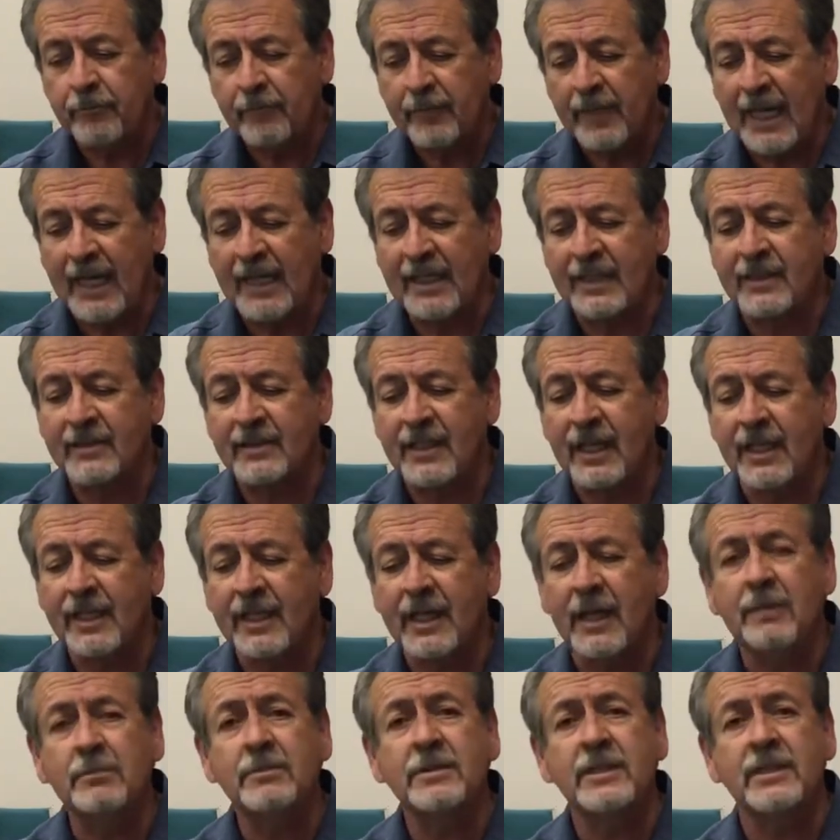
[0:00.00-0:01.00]
And as I
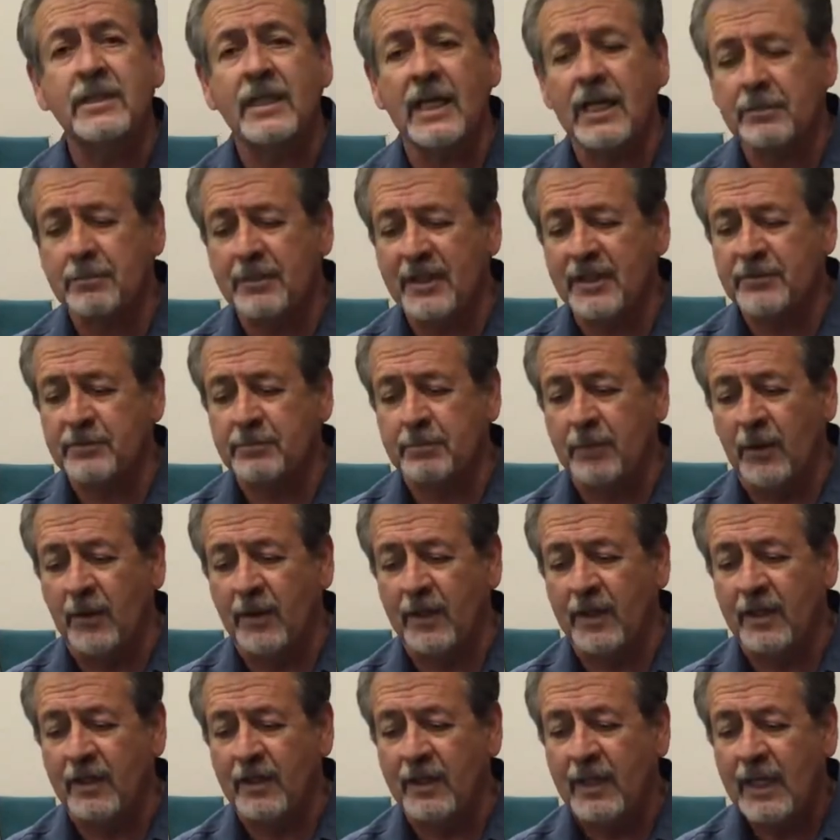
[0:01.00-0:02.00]
come to take my
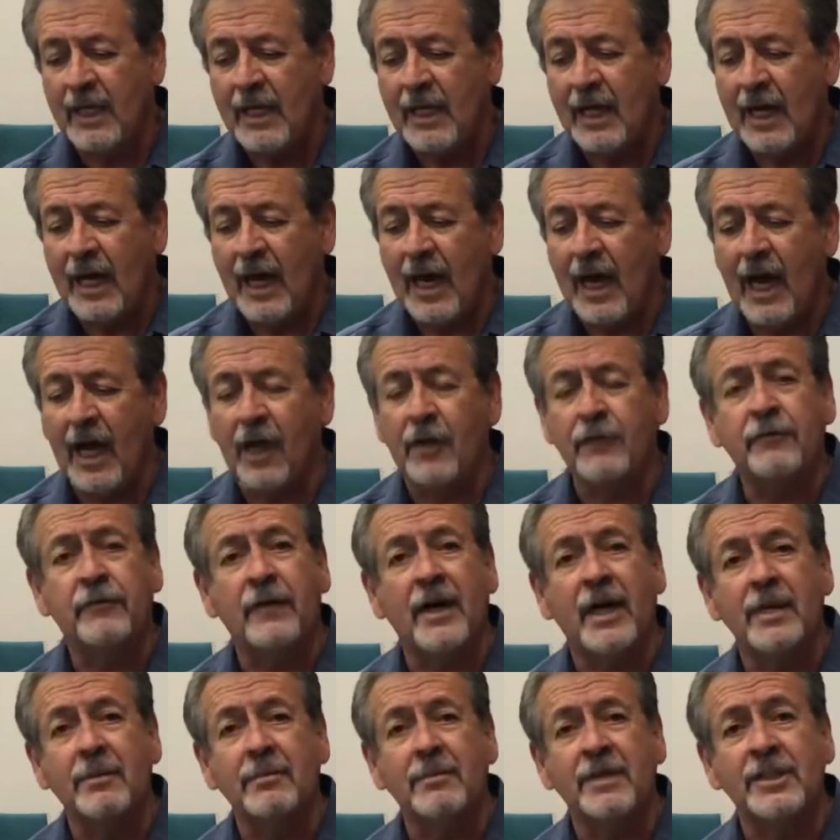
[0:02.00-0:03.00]
spoil, I'll
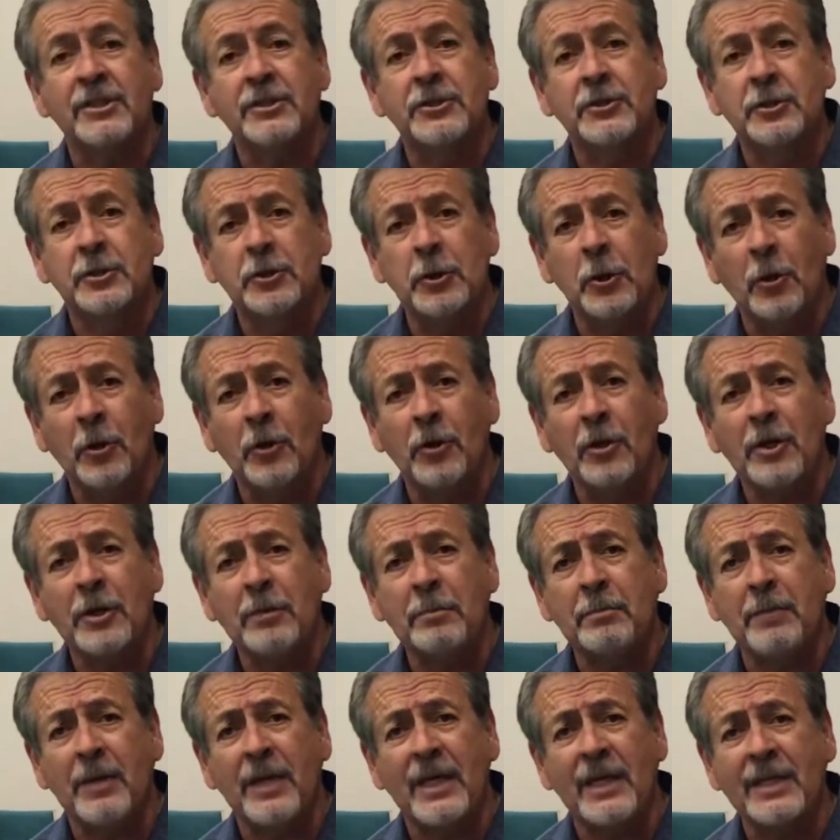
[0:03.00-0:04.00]
find much joy,
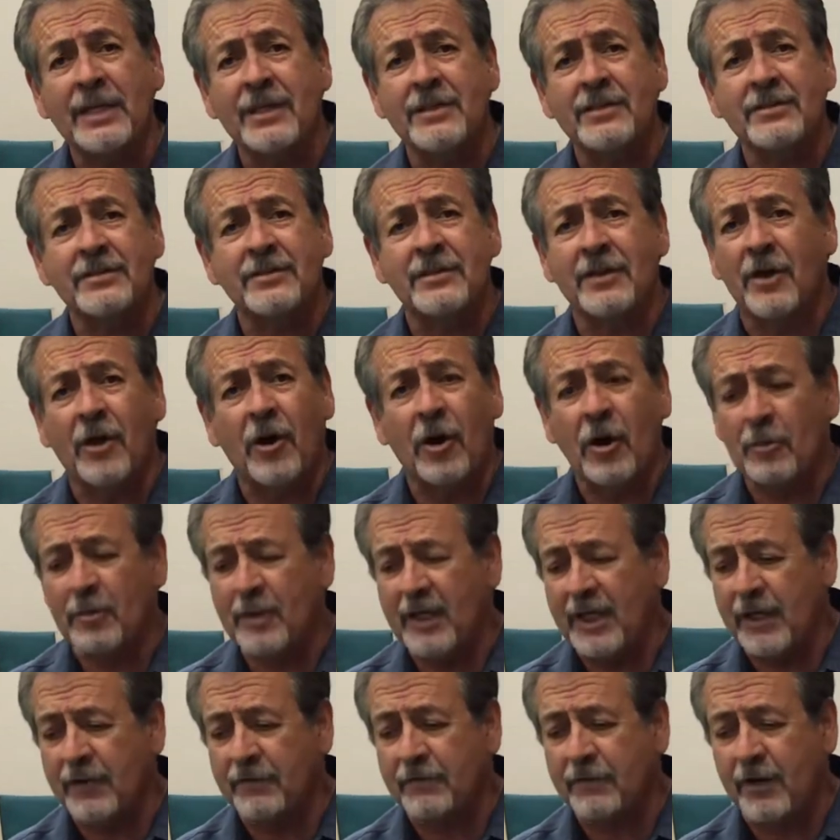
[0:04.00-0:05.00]
peace, the
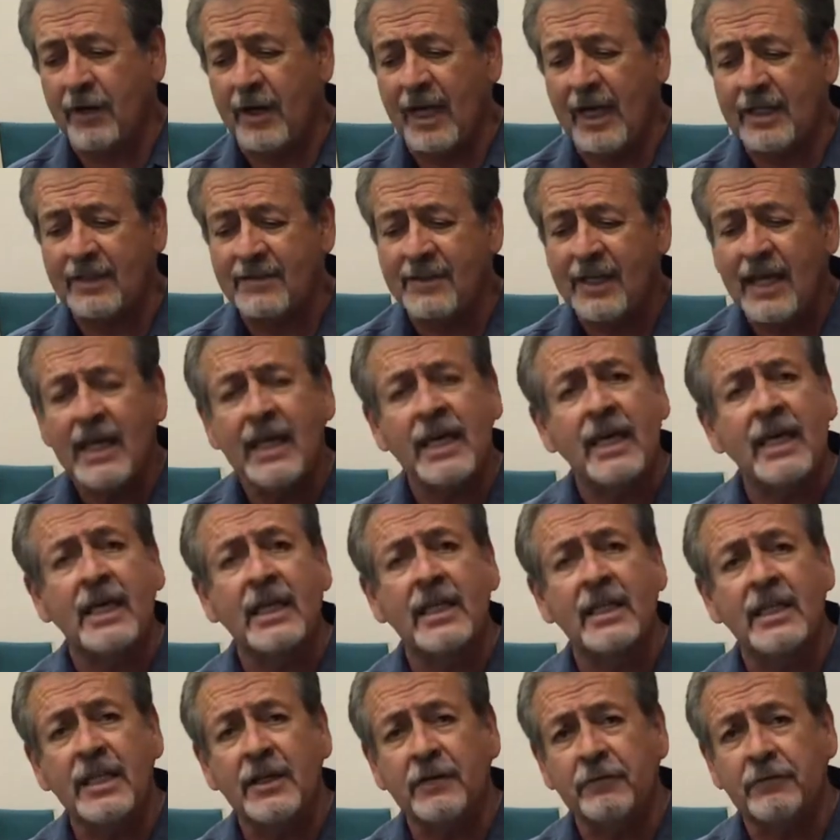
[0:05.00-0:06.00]
harmony of Christ,
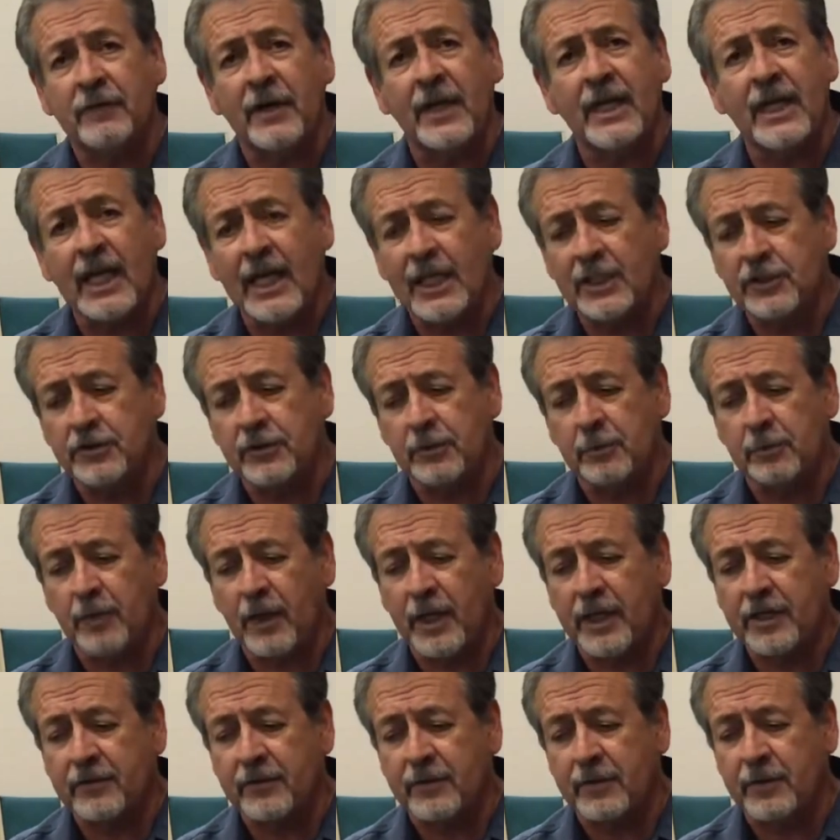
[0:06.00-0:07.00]
healing, financial
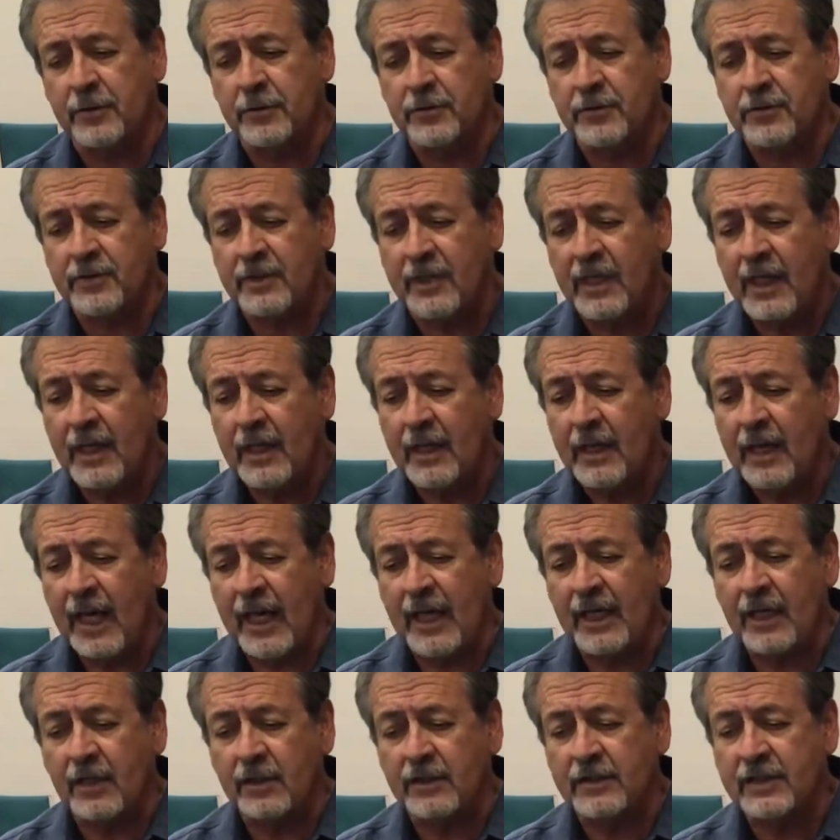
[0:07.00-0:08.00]
breakthroughs,
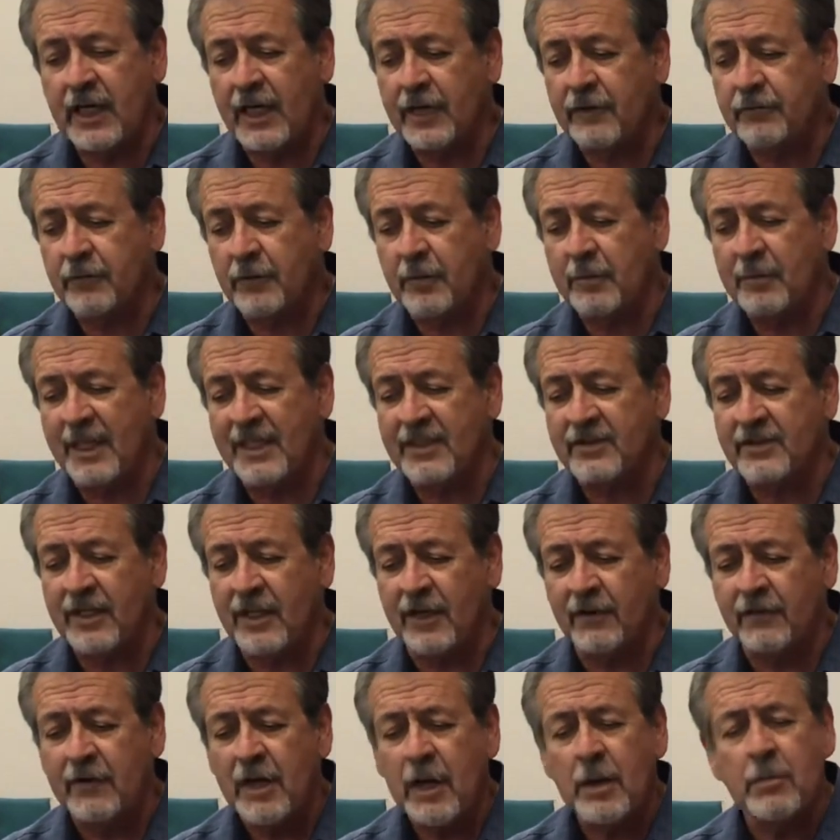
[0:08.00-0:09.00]
and I'll take for
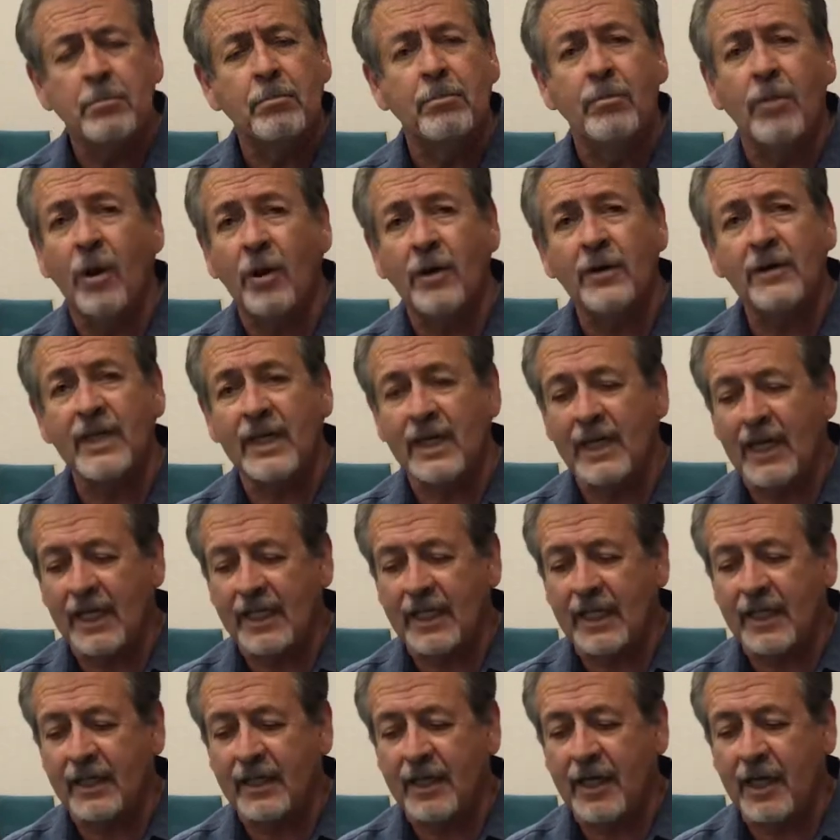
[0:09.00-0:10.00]
myself more than I
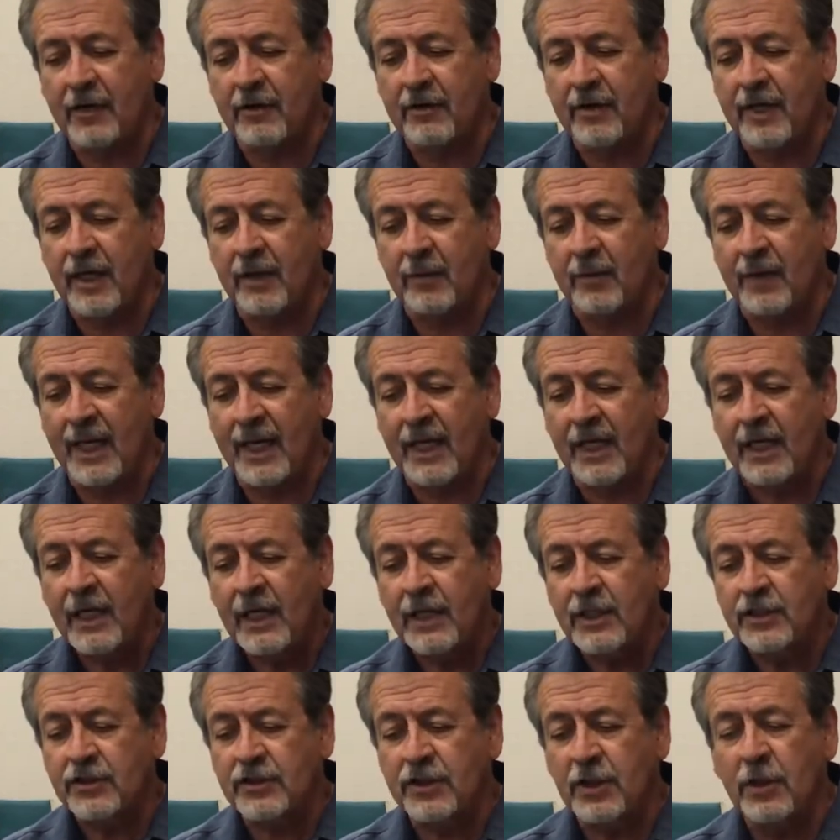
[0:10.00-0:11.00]
can carry away,
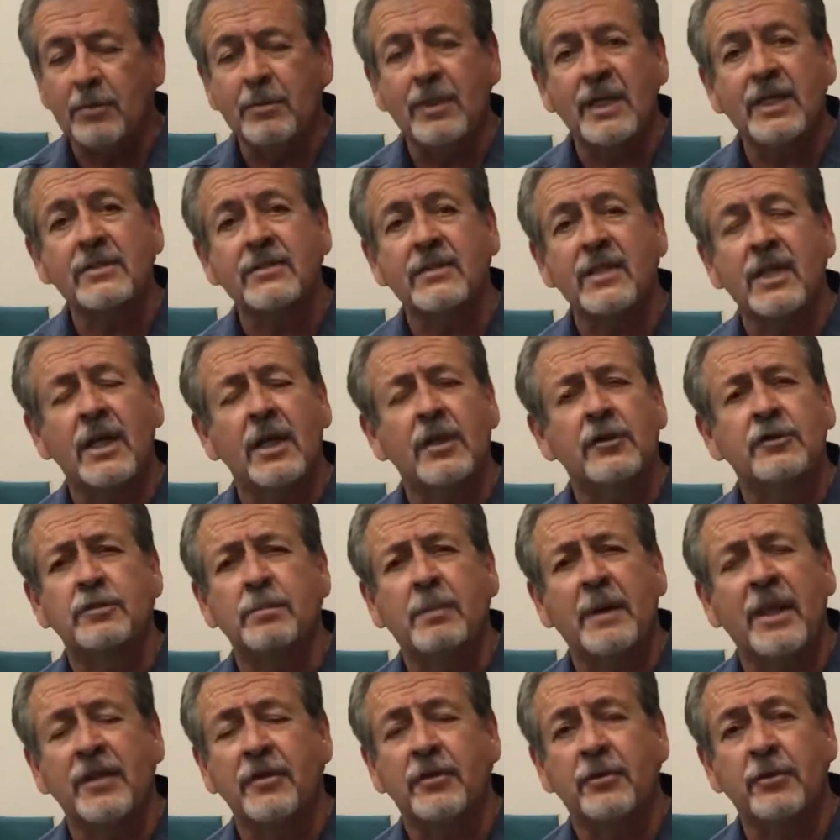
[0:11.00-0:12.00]
so much that I'll
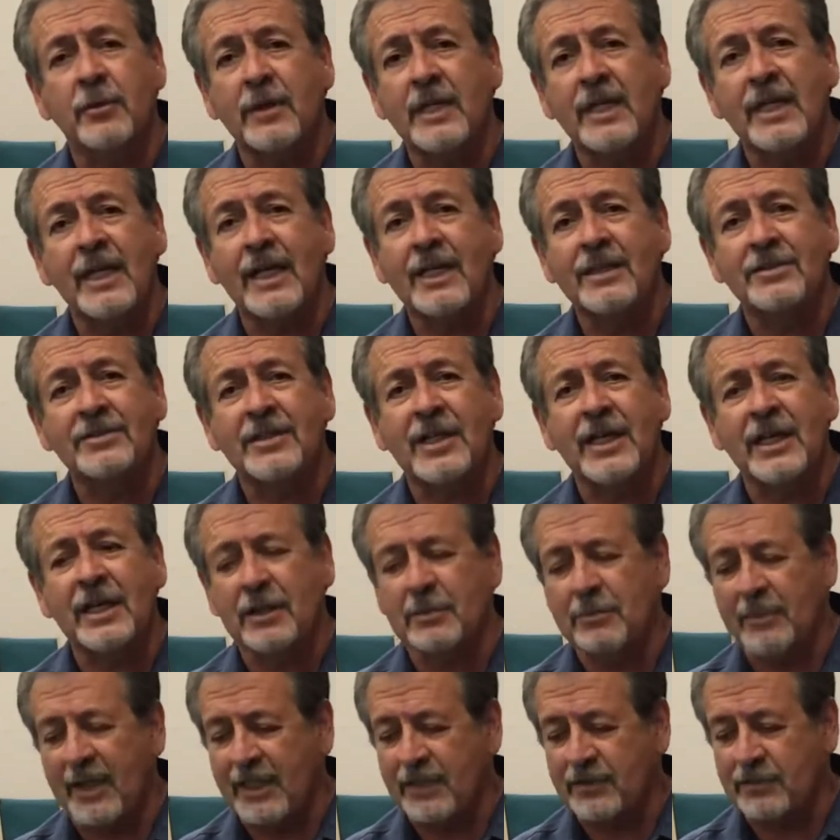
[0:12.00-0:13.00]
spend three days taking
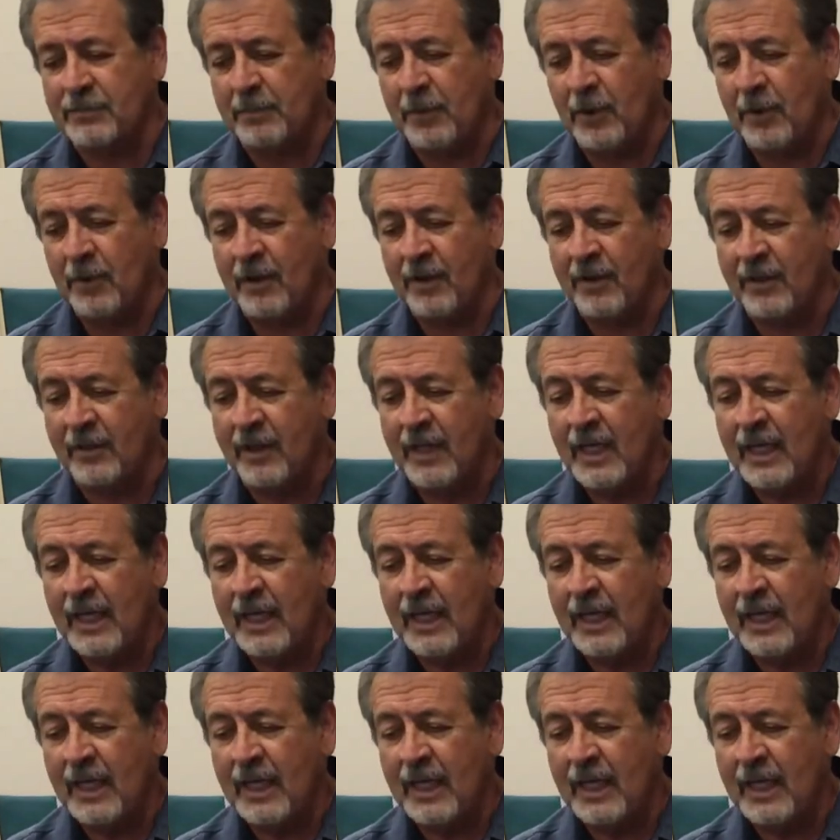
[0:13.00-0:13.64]
my spoil.